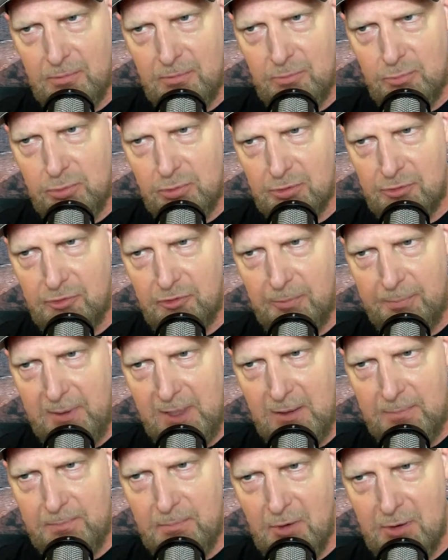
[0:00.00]
would to be
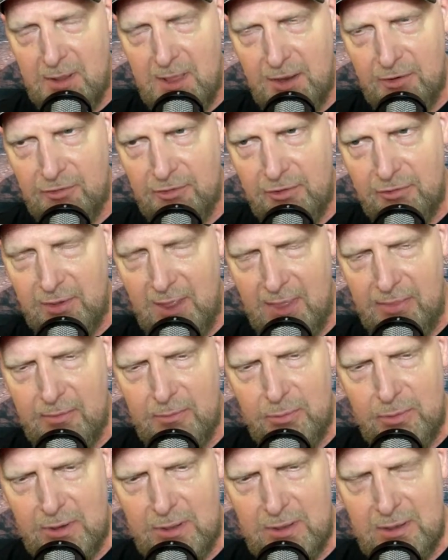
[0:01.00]
admonished, is that the
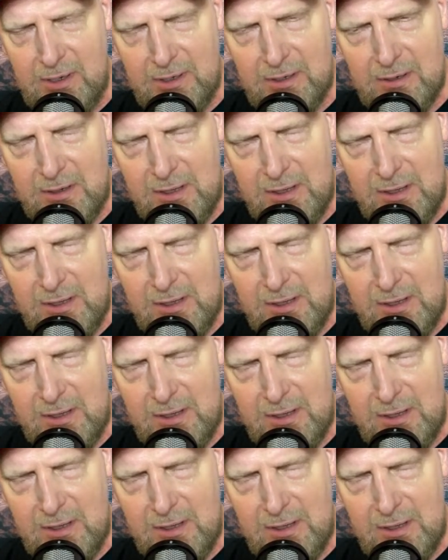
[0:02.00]
word?